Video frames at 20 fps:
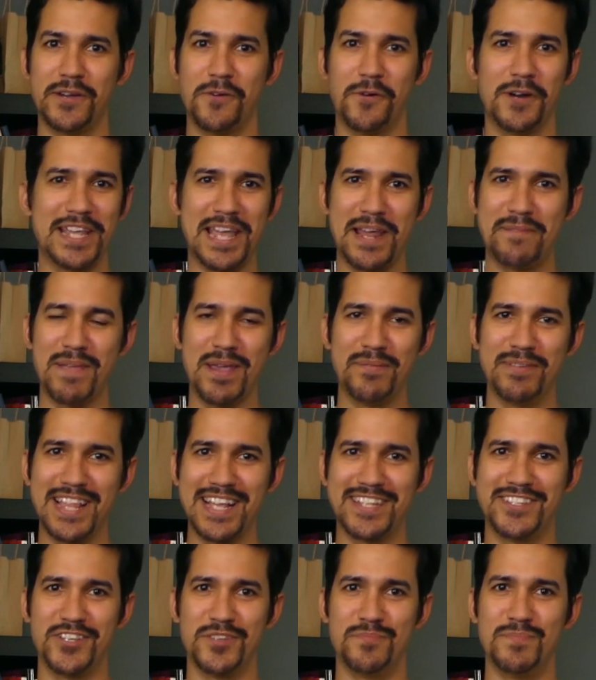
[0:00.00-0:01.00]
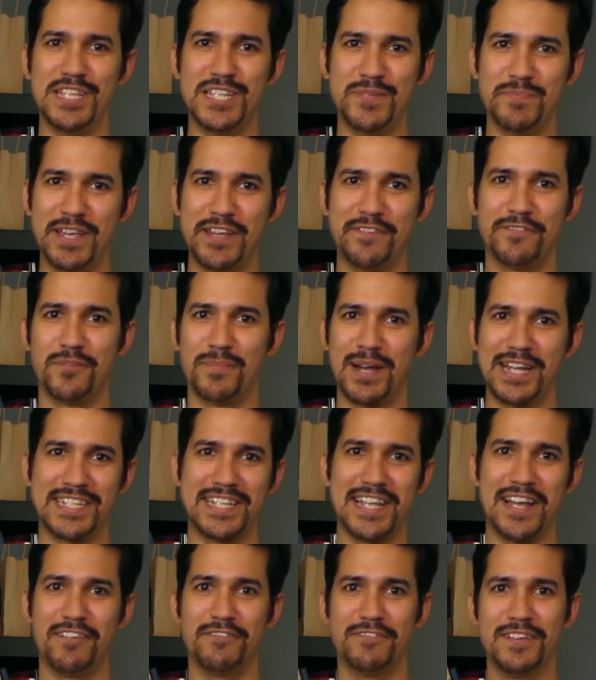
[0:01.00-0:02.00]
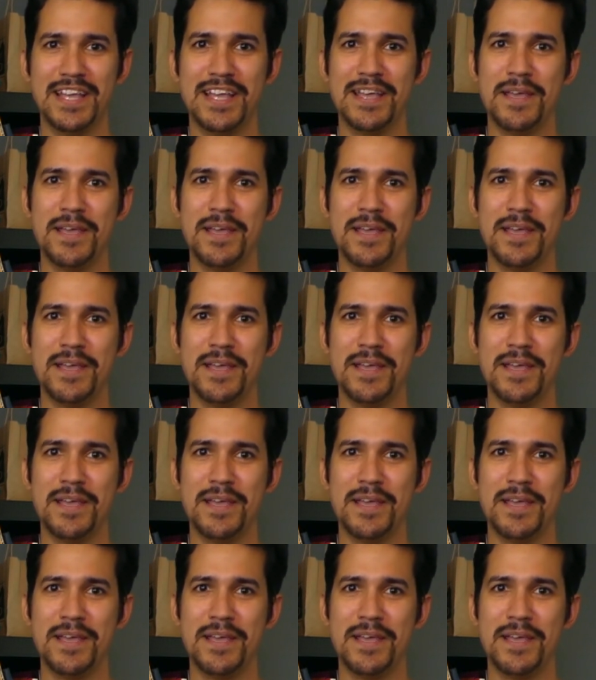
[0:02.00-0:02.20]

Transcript: Or again, maybe that's just me speaking for myself.